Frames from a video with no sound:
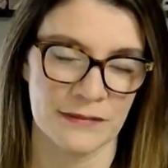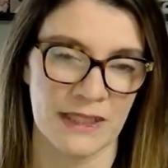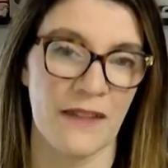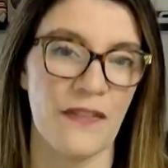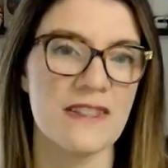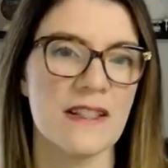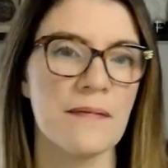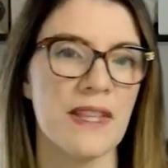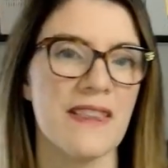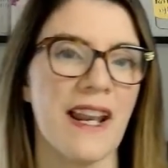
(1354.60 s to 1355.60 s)
If it's
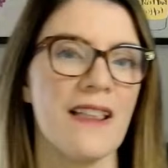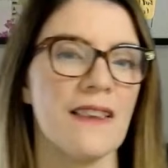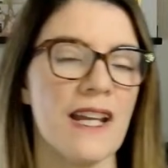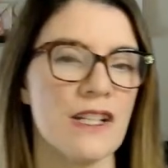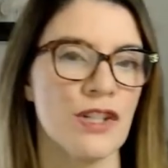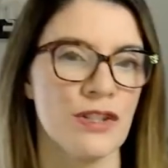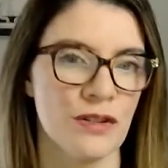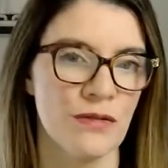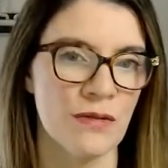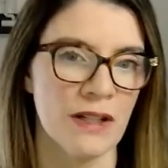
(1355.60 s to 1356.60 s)
something that I like to
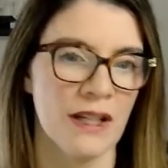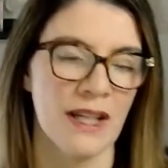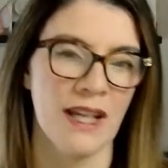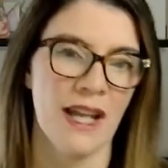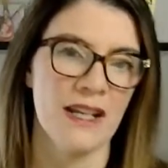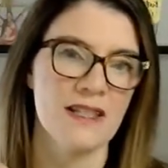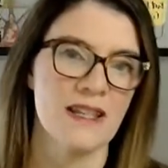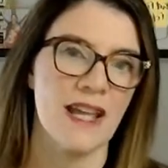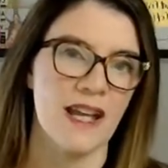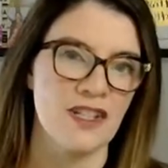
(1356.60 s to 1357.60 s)
do and it's
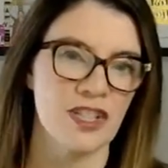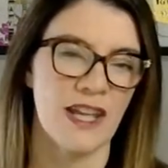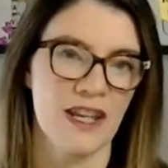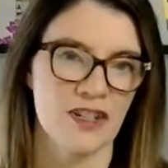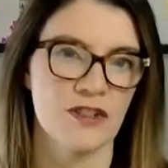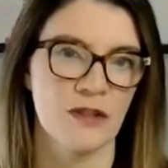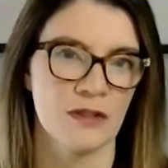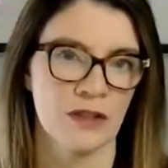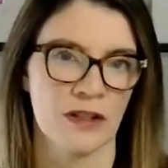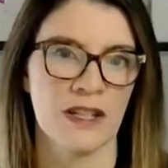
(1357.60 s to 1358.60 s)
an
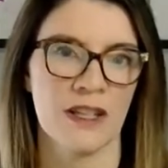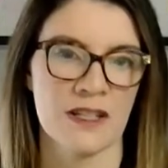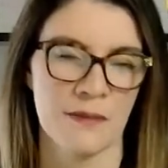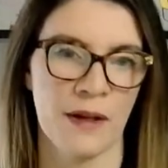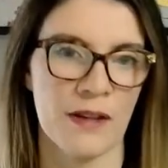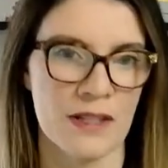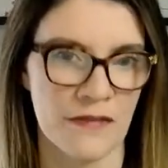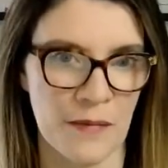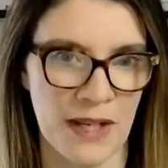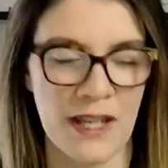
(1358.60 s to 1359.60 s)
educational learning experience
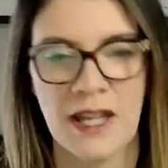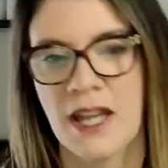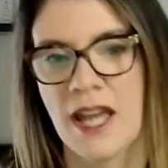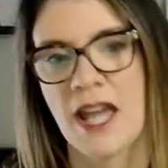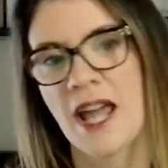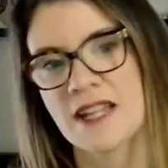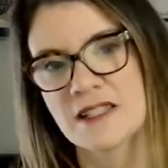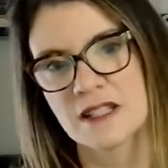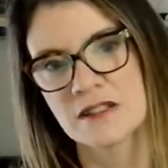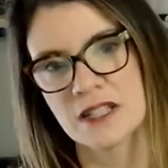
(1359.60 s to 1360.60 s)
for me and I
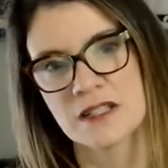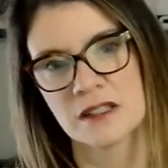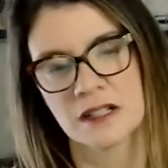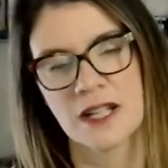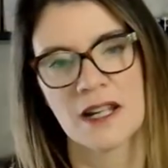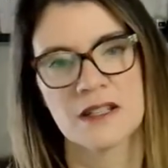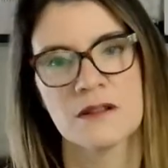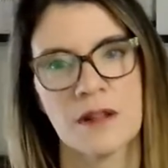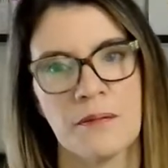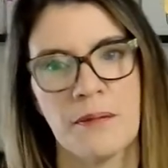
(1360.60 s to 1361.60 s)
still need to learn how to
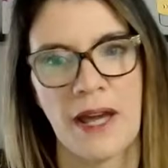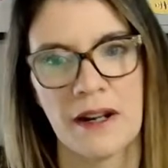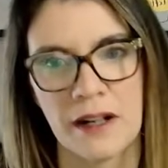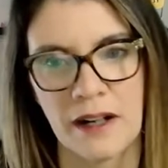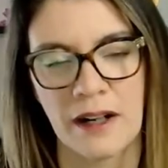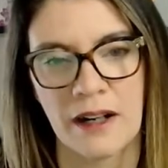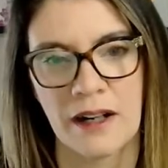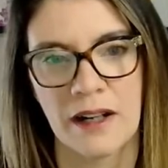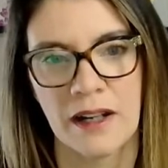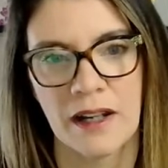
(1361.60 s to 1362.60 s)
do it better,
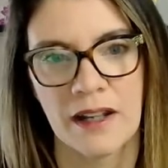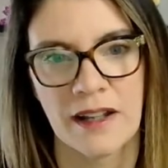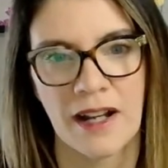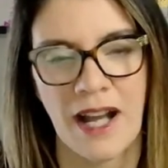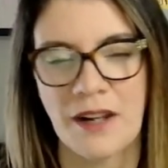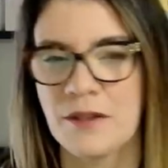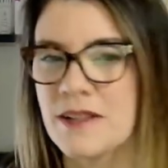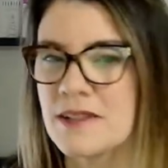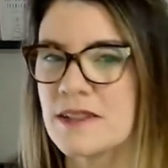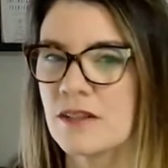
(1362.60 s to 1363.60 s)
I don't
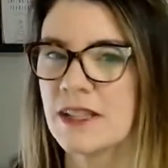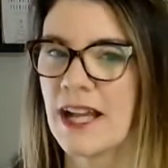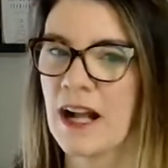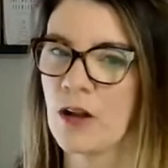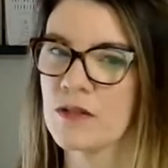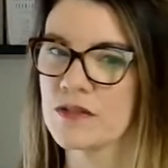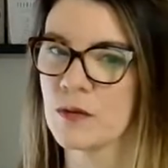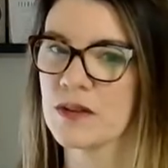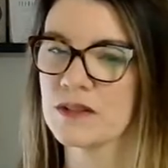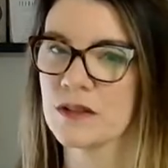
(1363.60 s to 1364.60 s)
necessarily
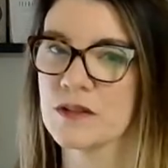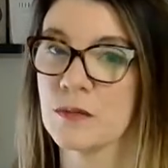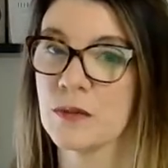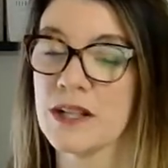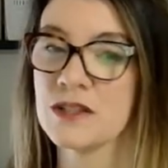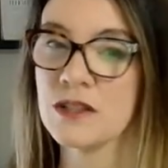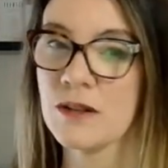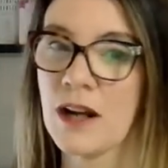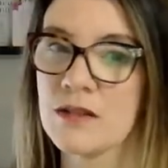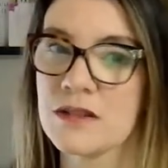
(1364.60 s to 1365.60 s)
outsource those. What I do
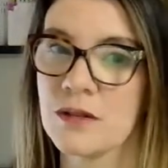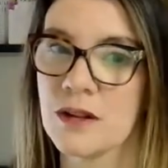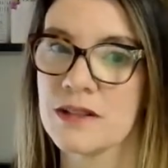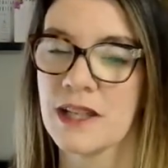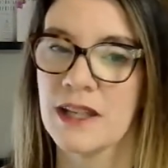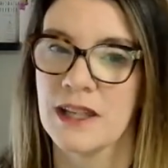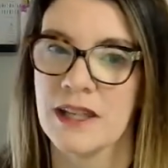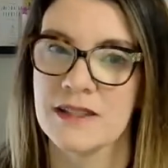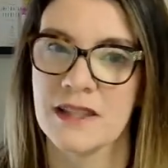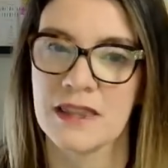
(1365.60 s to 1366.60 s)
outsource
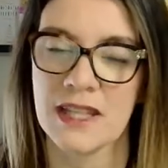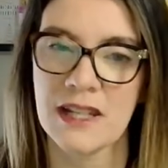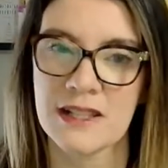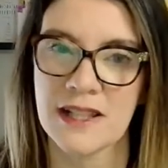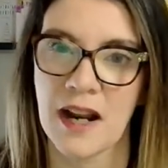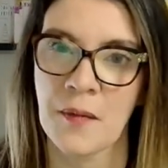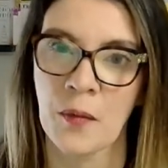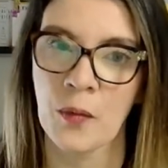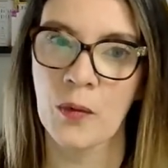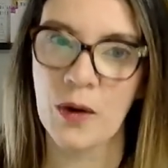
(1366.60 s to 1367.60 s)
is the things that
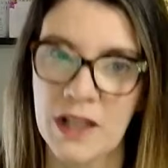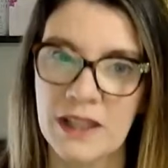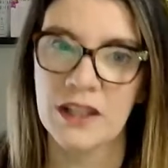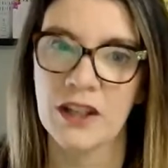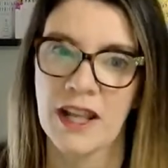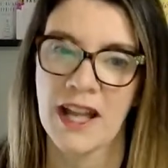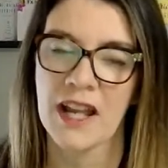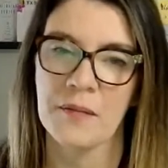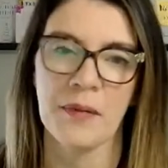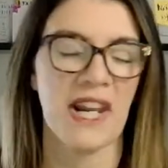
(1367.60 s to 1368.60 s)
I'm really good
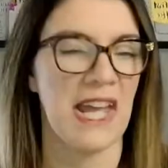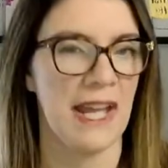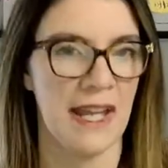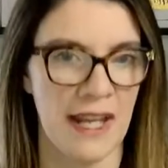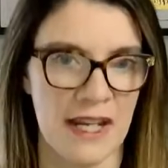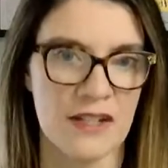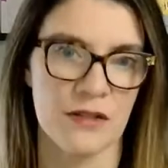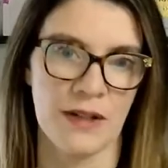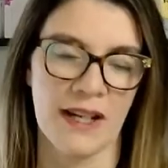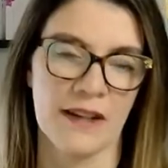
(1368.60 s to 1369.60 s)
at but hate
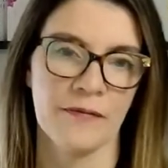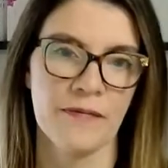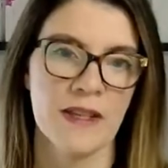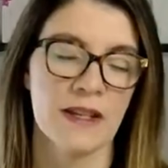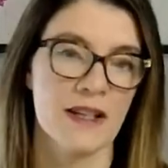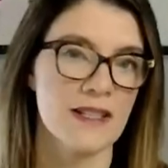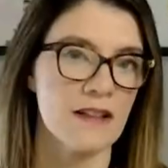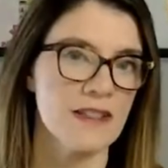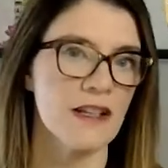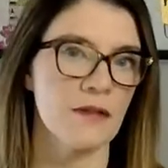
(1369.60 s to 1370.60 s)
doing. Because
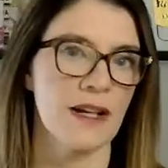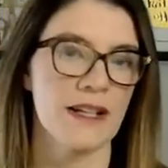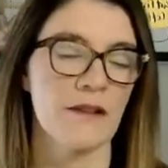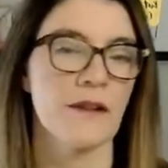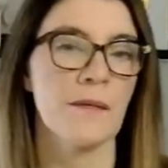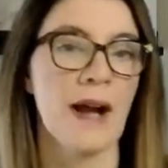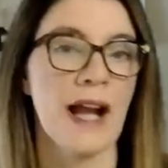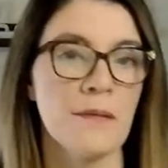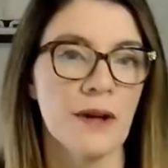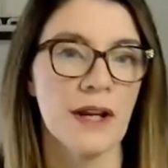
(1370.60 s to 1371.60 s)
I'll tell you right now, for
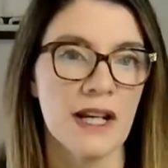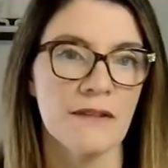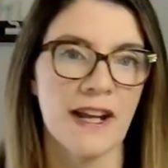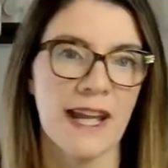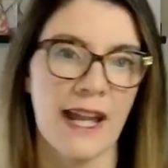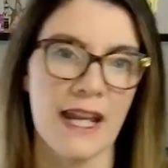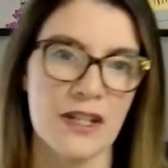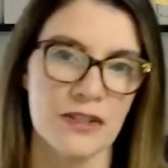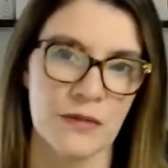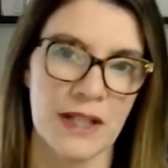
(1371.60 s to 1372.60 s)
my brain, if I
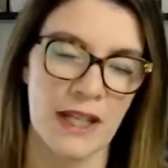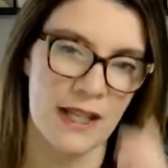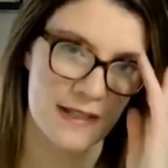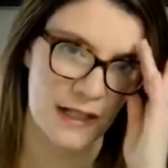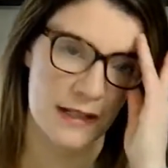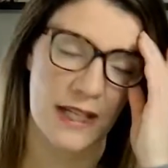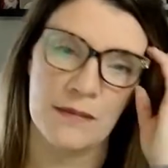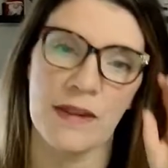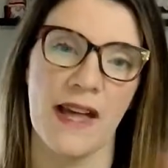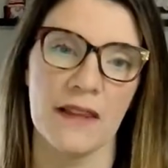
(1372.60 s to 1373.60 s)
hate doing it, it's going to
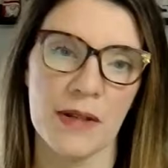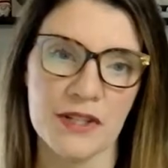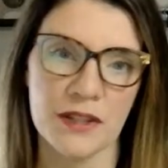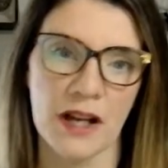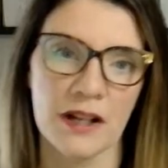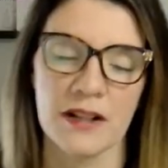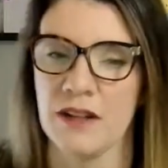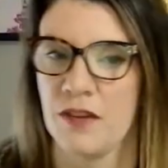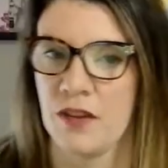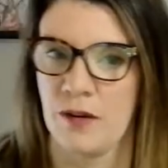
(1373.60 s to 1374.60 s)
take me that much longer,
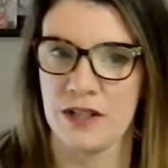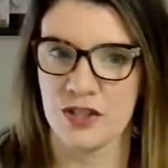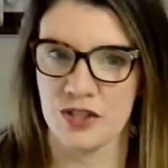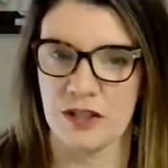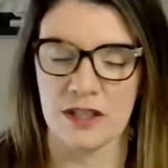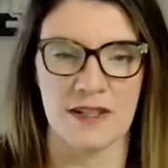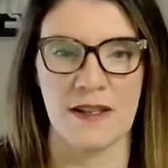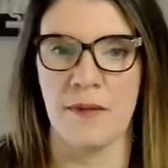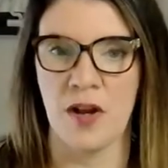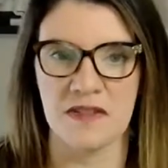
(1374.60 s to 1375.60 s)
even though I shouldn't because
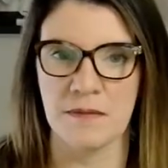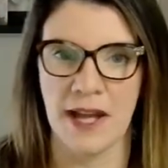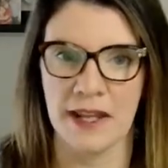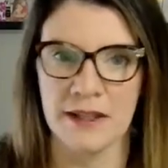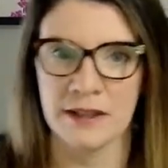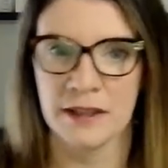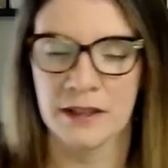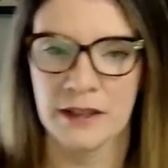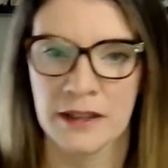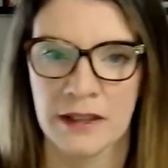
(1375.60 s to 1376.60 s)
I'm awesome at it.
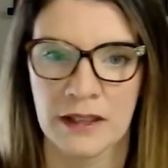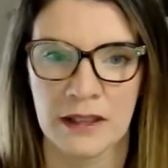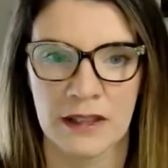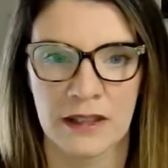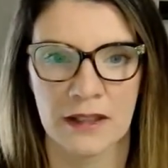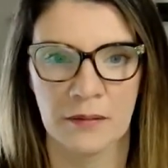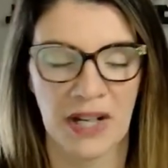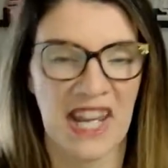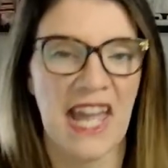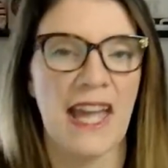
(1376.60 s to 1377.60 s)
But
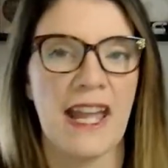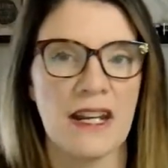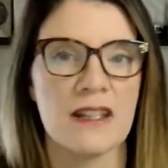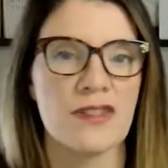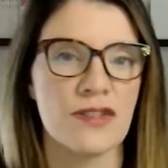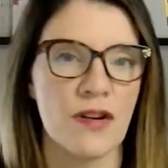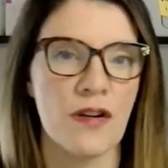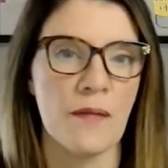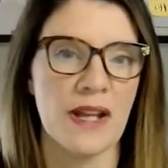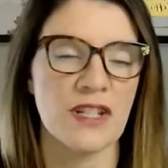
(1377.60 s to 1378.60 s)
I hate it
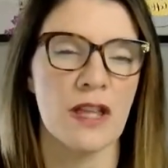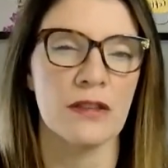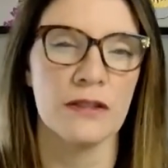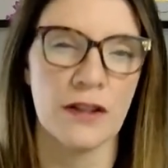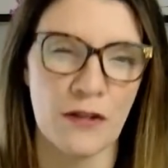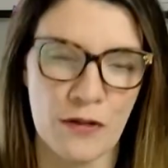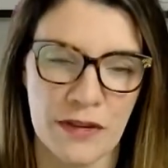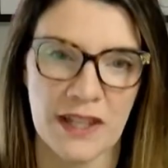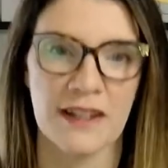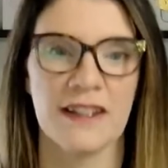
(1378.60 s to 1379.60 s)
so much. I loathe
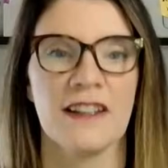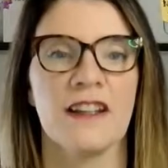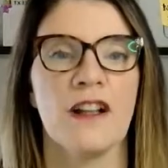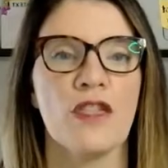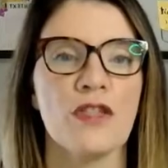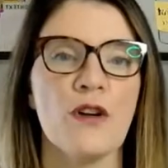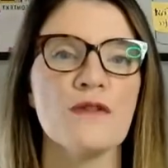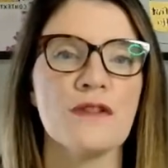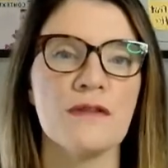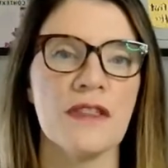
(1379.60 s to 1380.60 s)
it.
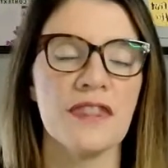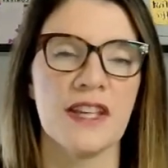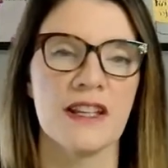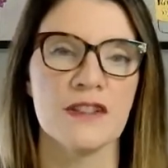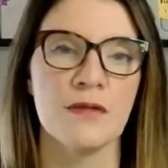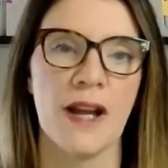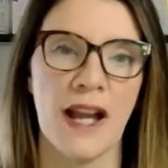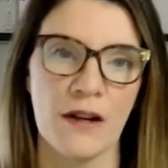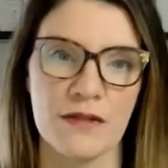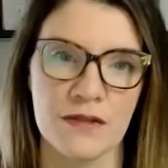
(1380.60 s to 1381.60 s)
Those are the things you
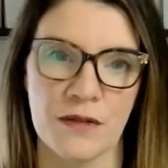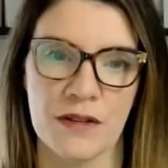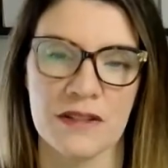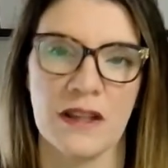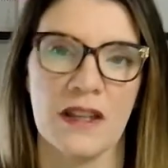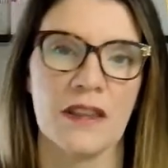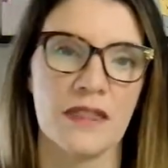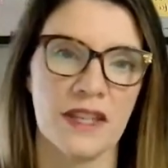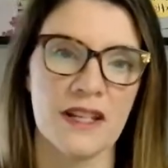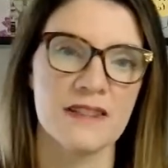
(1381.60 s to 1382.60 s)
outsource, the
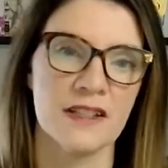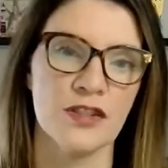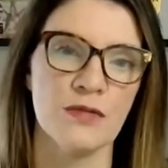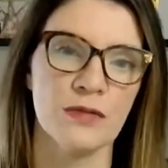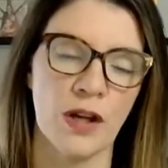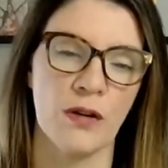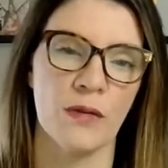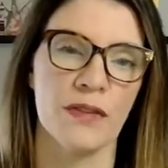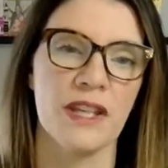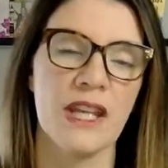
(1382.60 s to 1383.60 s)
things that you
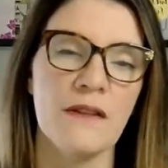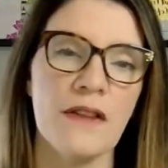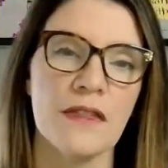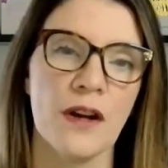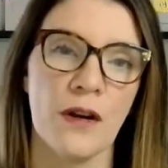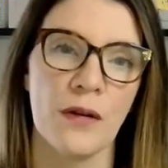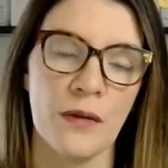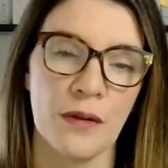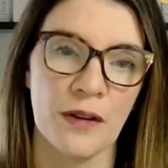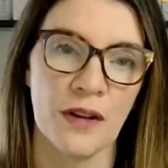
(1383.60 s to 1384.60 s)
loathe. Even
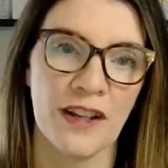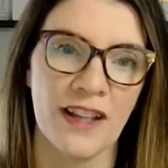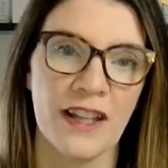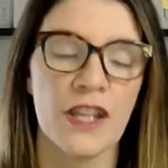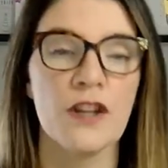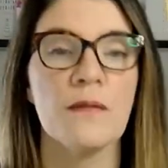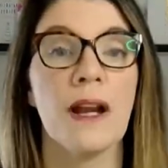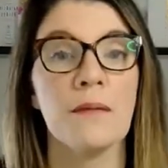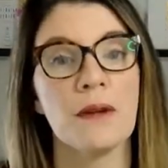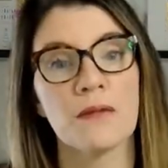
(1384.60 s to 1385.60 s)
though you might be